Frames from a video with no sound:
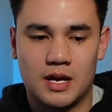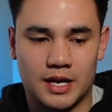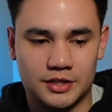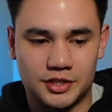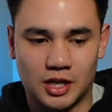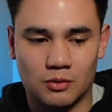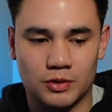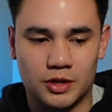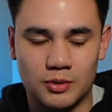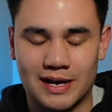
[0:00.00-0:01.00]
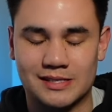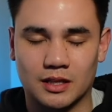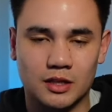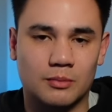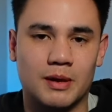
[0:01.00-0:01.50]
and share with you guys a
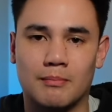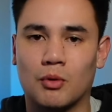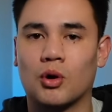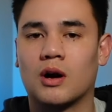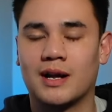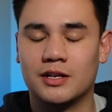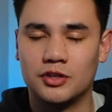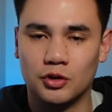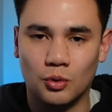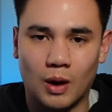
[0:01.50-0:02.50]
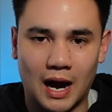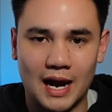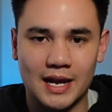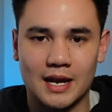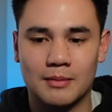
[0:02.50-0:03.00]
little bit more into who I
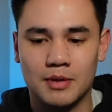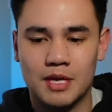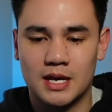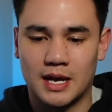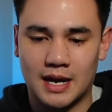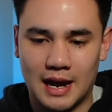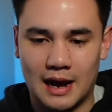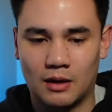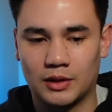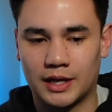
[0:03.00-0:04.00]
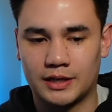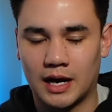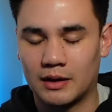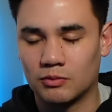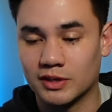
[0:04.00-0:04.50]
am and how like
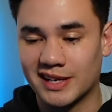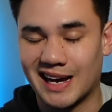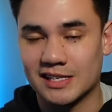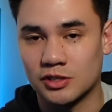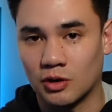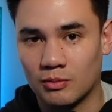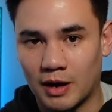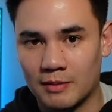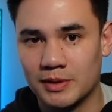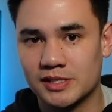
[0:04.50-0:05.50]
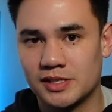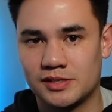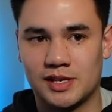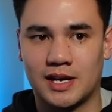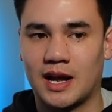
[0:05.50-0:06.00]
God really has grown my business
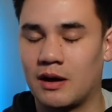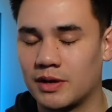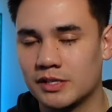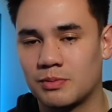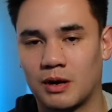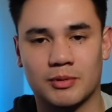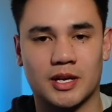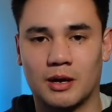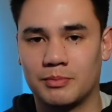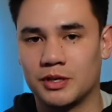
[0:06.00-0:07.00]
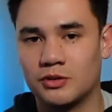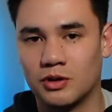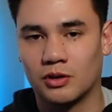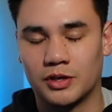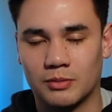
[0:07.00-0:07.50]
and how He's probably helping you
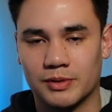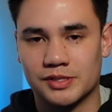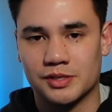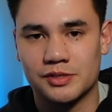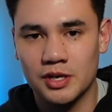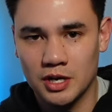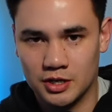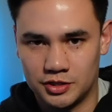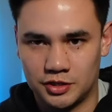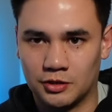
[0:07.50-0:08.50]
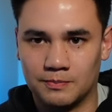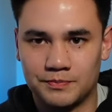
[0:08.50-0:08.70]
grow your business too.